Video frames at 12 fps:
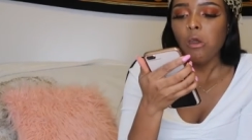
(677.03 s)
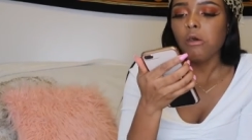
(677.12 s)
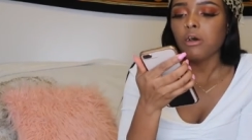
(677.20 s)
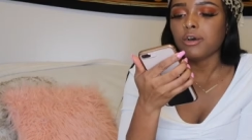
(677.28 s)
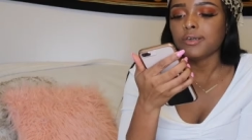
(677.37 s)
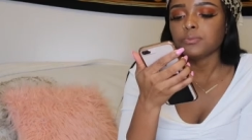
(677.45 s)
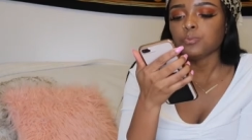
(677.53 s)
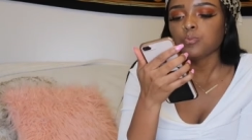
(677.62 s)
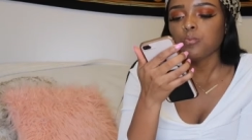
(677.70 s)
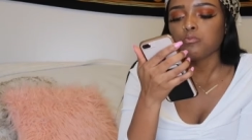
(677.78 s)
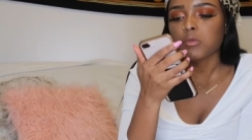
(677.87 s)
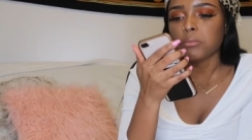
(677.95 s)
My
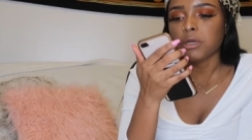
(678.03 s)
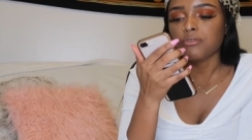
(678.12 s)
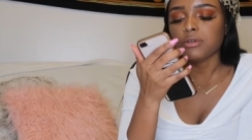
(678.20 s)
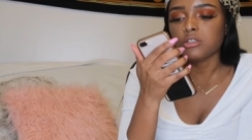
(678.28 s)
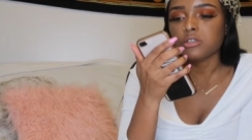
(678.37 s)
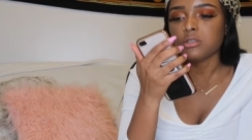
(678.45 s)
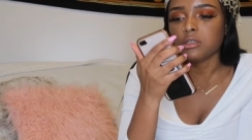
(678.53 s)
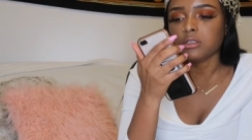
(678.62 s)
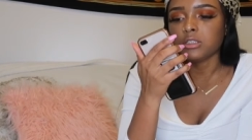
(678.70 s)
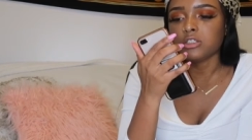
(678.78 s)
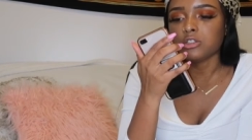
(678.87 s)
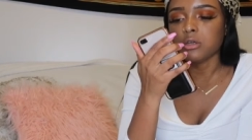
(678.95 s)
friends are
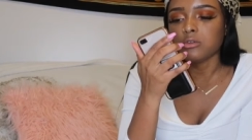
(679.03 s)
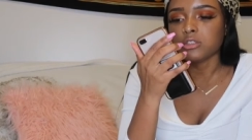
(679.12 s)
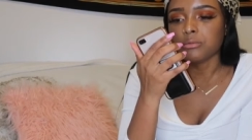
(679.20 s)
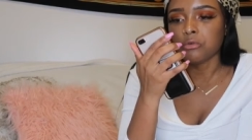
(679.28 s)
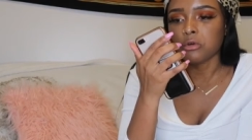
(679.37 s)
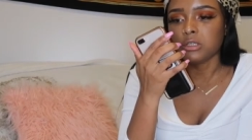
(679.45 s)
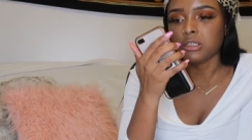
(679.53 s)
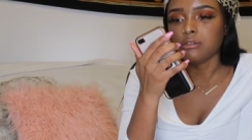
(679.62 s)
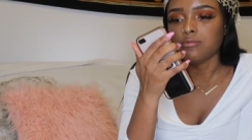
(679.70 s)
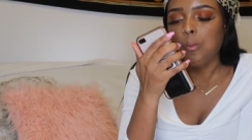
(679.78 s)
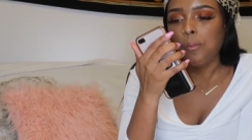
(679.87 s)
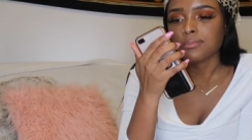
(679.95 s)
literally so
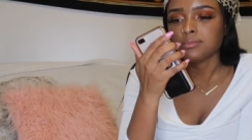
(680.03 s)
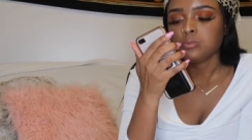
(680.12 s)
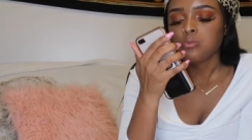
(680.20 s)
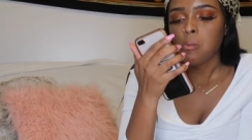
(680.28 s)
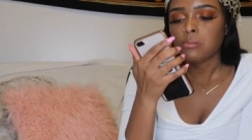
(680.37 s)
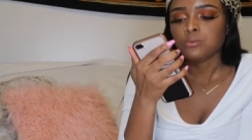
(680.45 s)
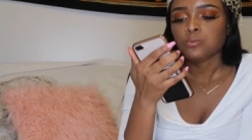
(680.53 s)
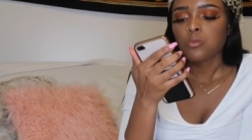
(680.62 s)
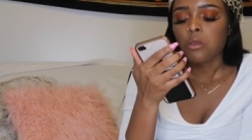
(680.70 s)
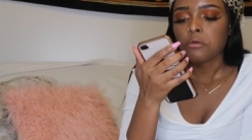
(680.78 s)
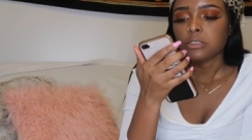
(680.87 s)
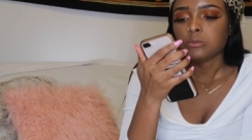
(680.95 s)
supportive.
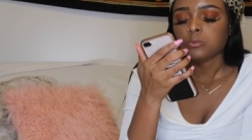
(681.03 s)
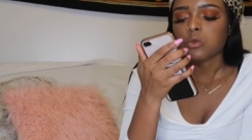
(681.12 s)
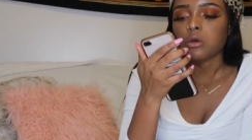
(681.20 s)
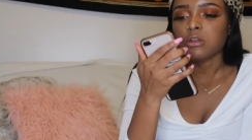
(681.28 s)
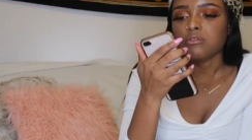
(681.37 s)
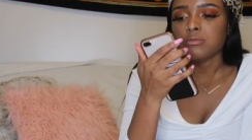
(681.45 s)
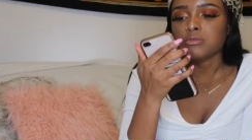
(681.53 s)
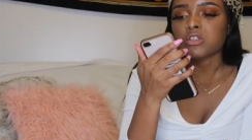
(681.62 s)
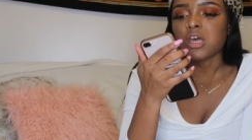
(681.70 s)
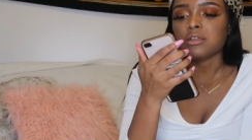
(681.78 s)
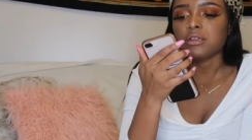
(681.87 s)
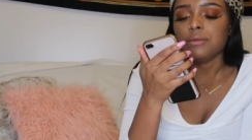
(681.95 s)
One of them was
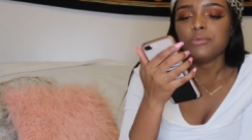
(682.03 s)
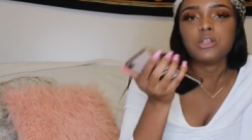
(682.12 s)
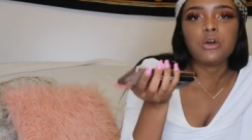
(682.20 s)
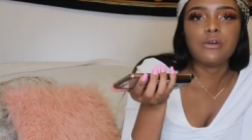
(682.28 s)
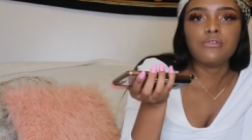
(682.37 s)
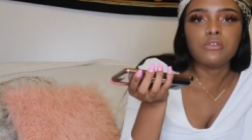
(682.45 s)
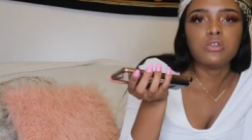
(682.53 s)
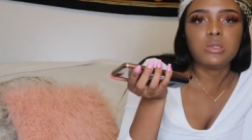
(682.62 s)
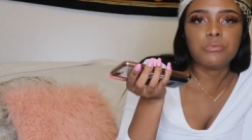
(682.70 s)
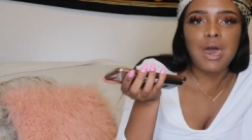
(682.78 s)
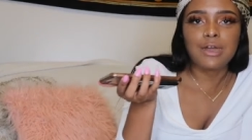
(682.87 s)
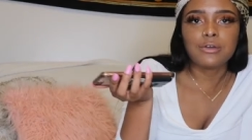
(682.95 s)
like, let me know if you
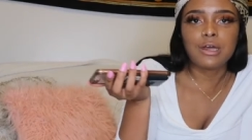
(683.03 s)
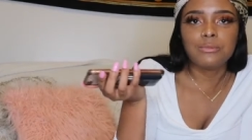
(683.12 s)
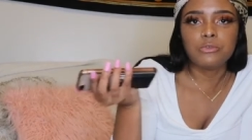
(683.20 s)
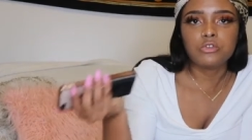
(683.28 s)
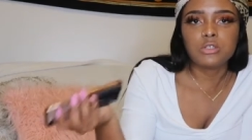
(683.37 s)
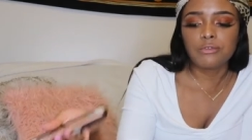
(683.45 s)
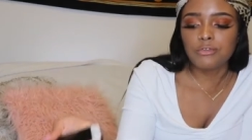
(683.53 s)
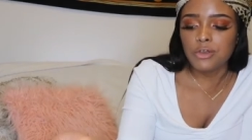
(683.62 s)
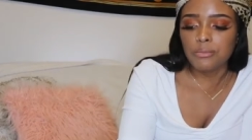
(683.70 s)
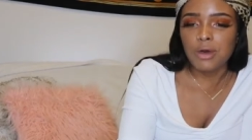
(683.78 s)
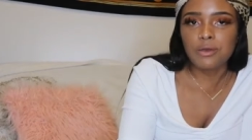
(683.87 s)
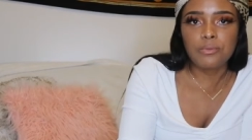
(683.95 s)
need background music for
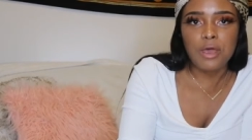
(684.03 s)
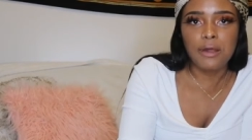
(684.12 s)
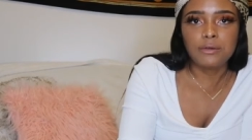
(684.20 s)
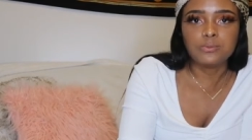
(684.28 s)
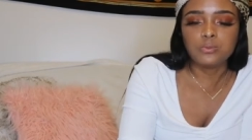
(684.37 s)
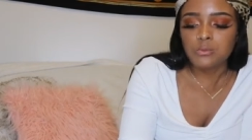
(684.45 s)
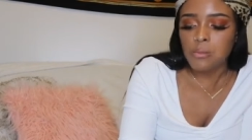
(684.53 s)
your mukbang.